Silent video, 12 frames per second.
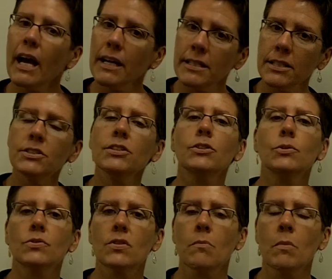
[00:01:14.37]
I need to
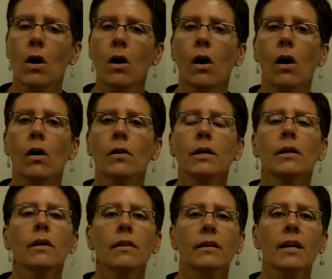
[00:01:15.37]
use them all.
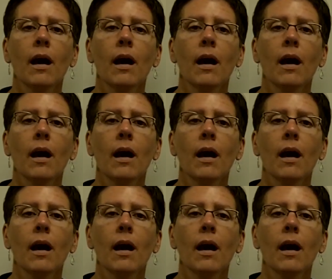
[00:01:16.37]
The